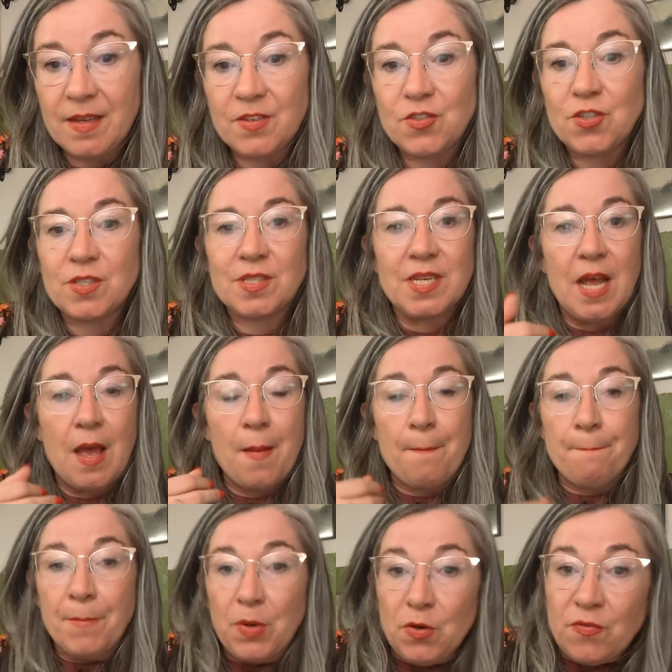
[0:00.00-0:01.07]
Just
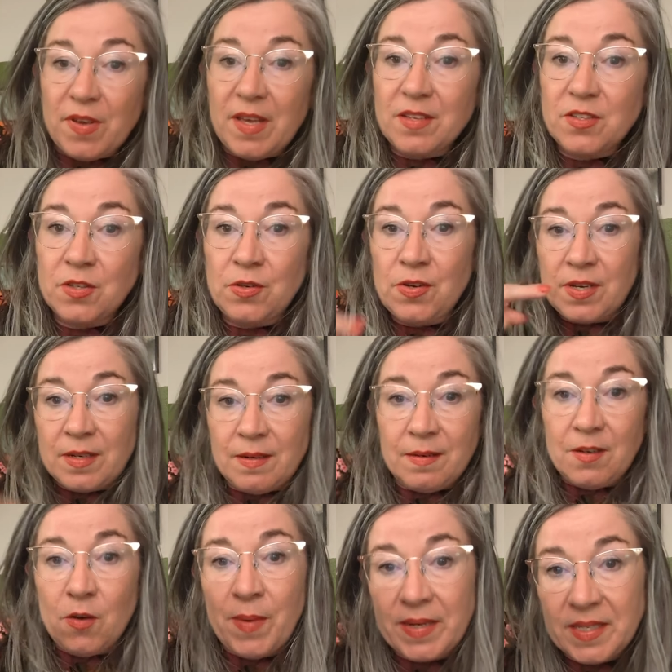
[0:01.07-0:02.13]
move it so you can
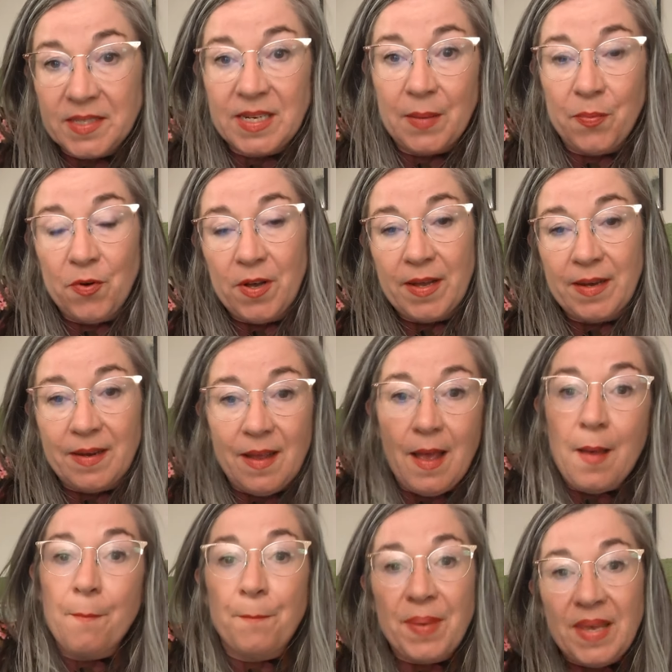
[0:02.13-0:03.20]
go back to step one.
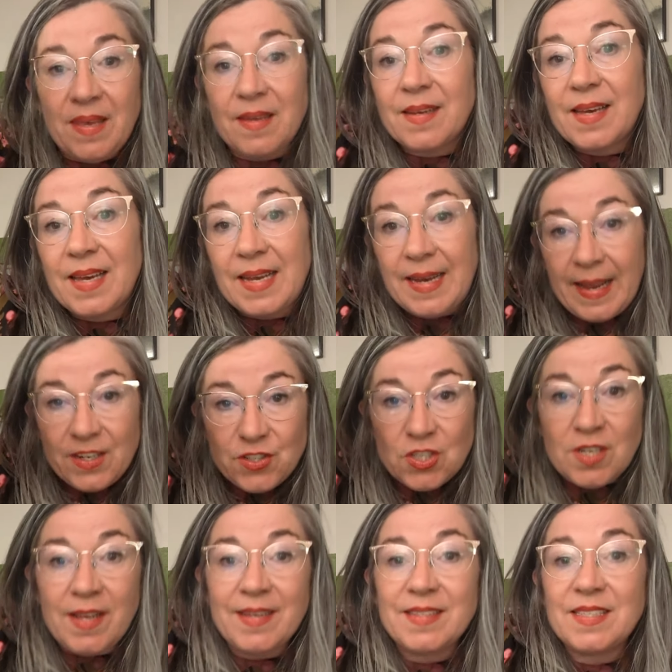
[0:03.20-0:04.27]
Be in
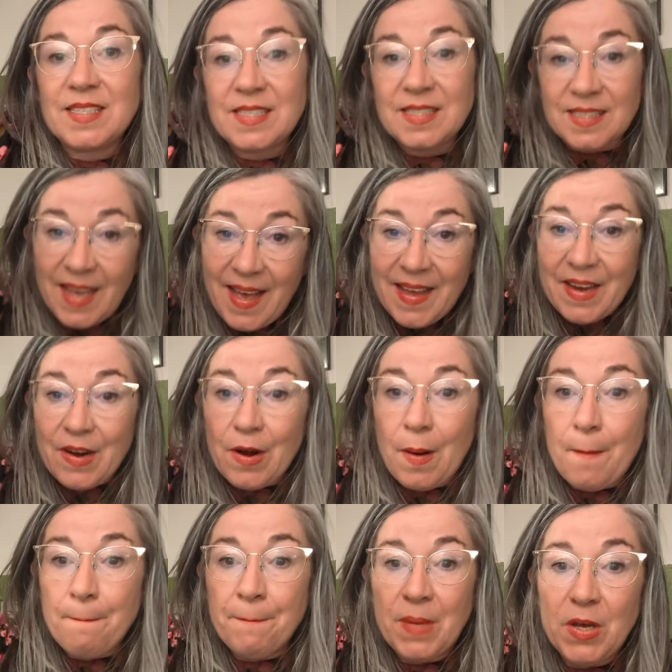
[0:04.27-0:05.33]
connection and desire.
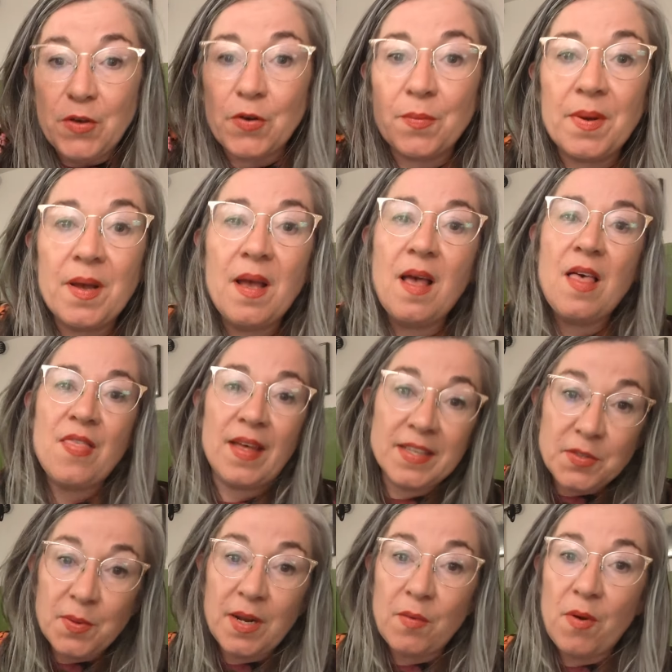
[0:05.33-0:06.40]
Boom.
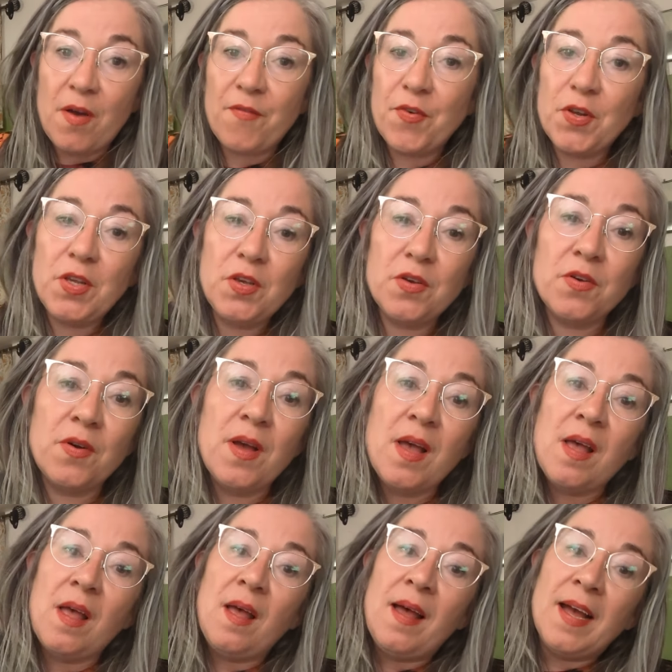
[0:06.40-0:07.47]
That's what I want for you.
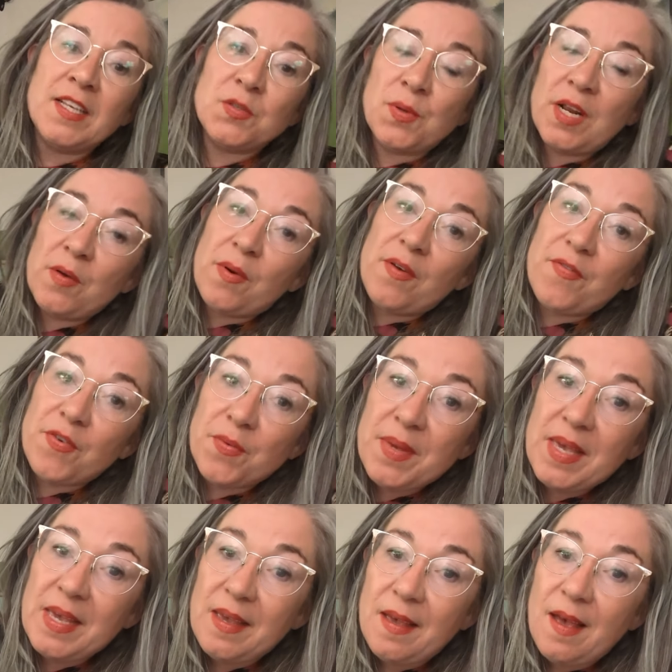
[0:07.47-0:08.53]
It's what I want for
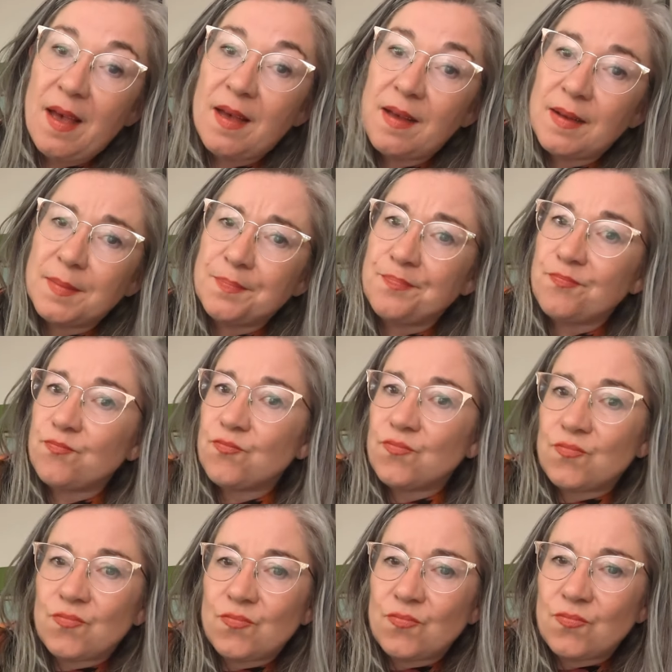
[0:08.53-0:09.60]
me.
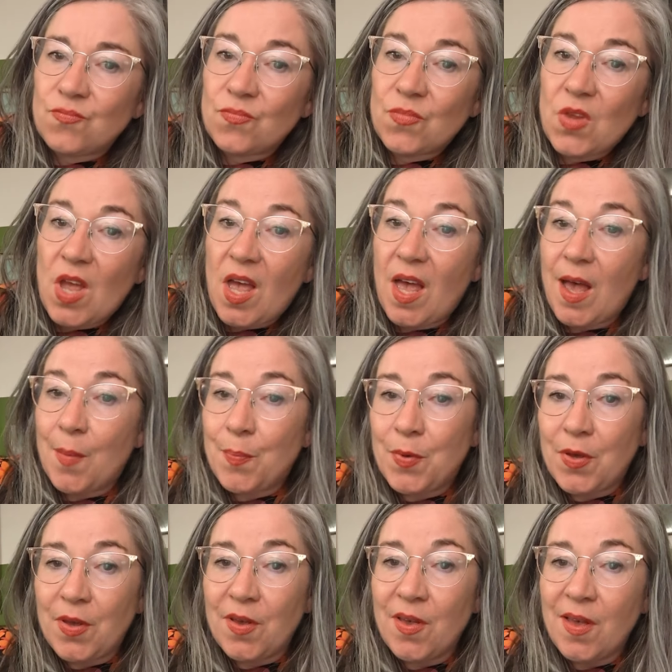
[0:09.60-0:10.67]

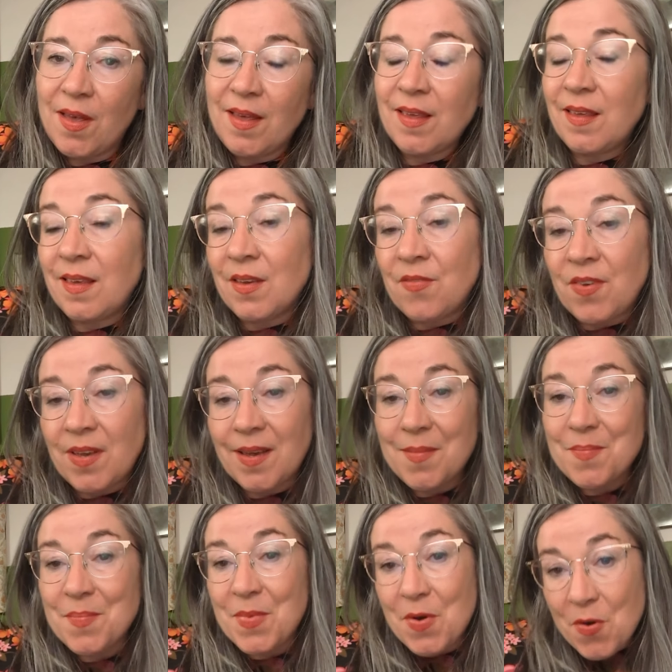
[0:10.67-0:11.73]
Happy giving
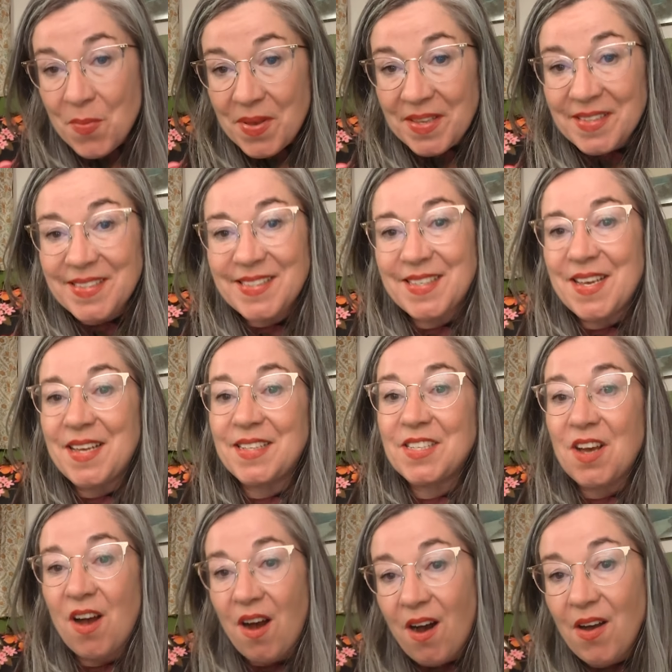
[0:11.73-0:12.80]
moments
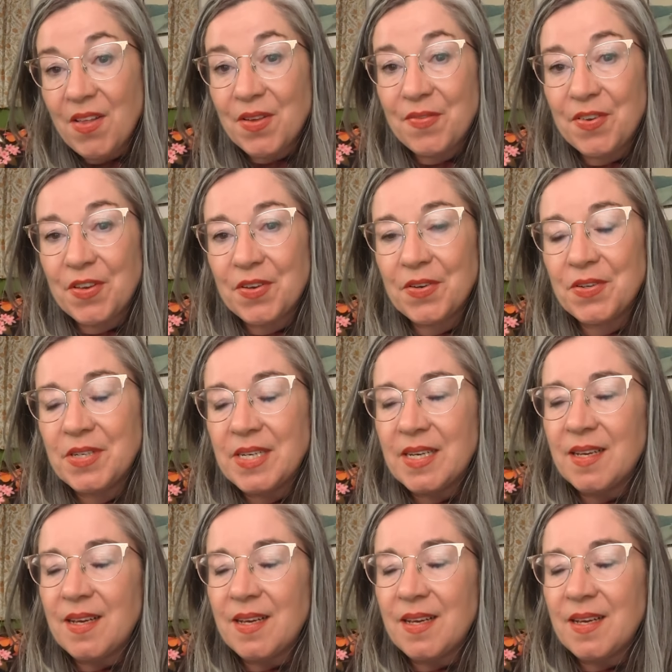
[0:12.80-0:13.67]
to all of you.